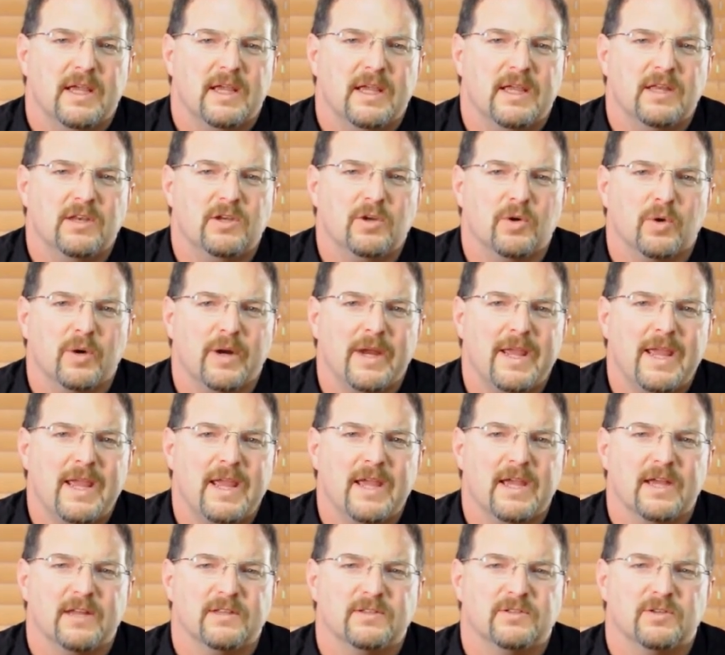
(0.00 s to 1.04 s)
In your
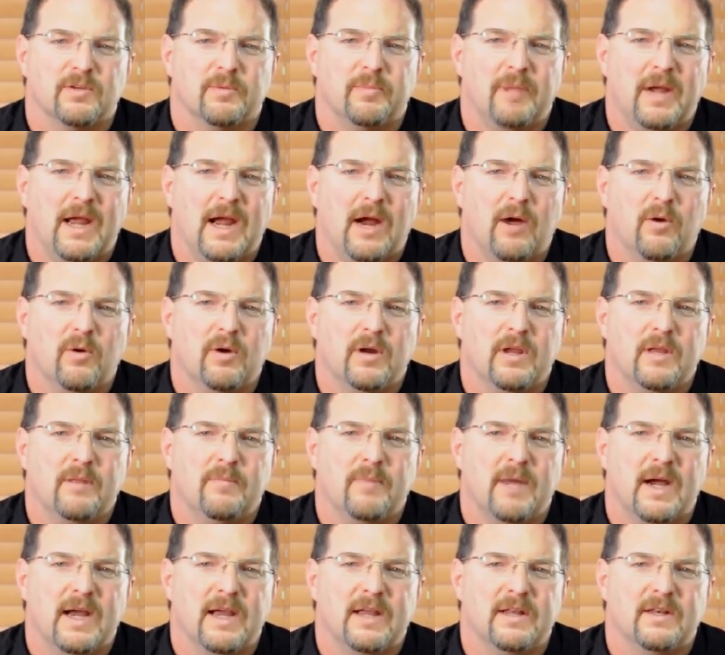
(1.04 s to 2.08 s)
hands are power and
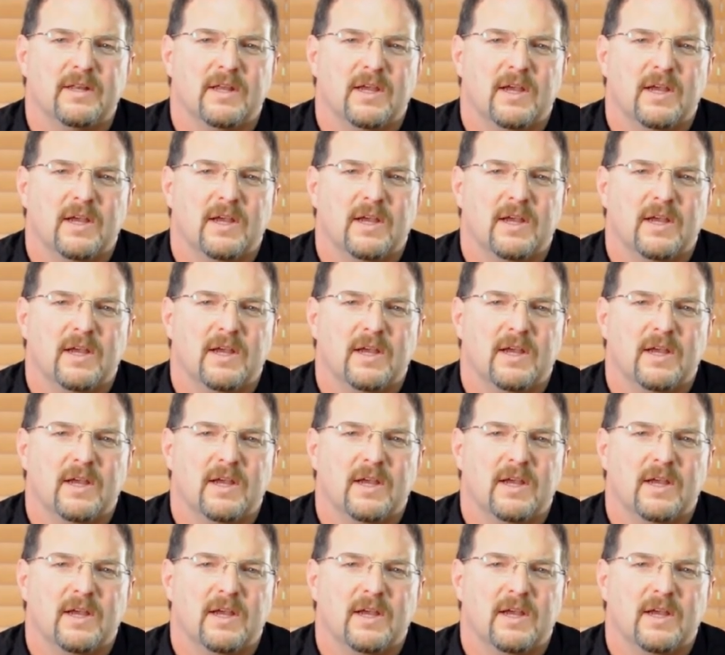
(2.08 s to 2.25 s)
might,